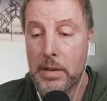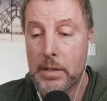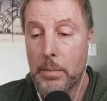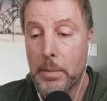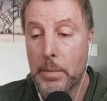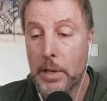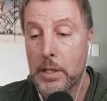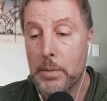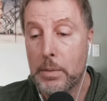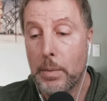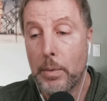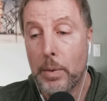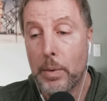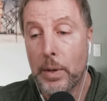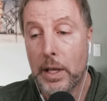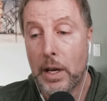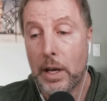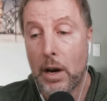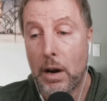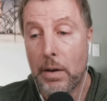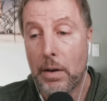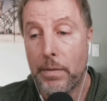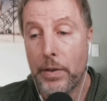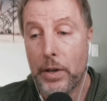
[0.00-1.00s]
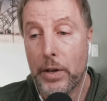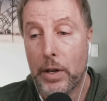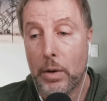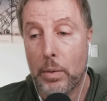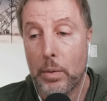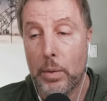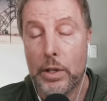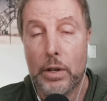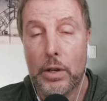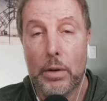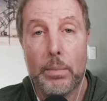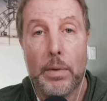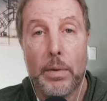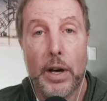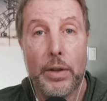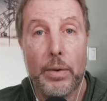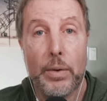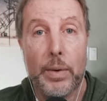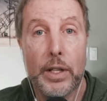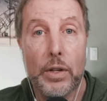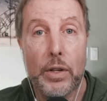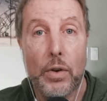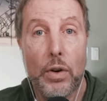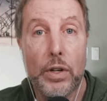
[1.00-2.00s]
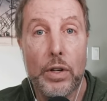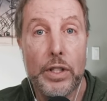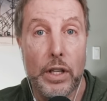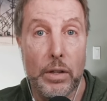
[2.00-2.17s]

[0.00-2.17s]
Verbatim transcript: it must have been really hard for you when your mother ignored